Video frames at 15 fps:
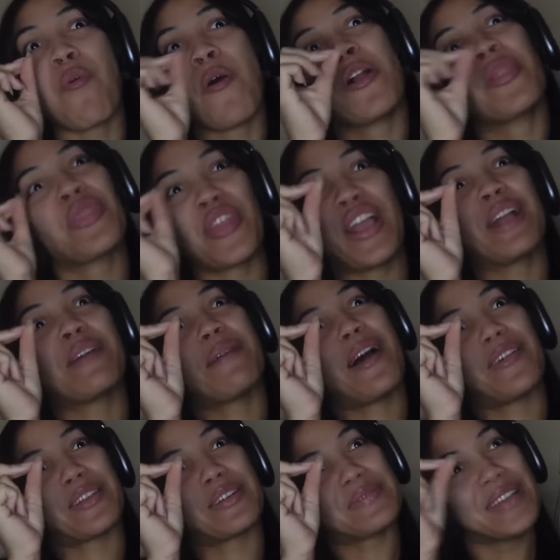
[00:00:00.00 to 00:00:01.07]
one thing
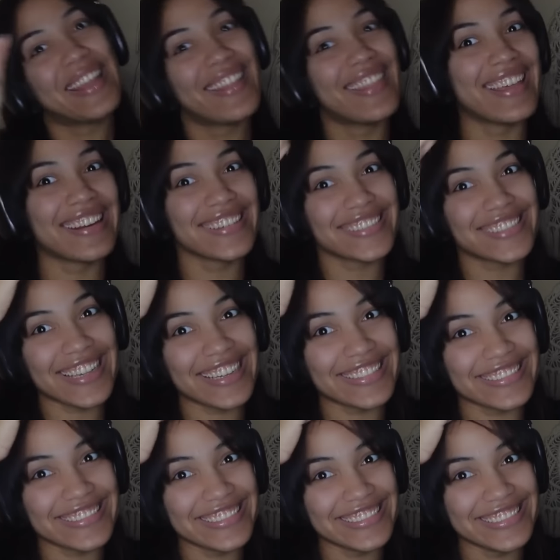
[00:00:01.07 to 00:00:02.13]
about him. That it's like,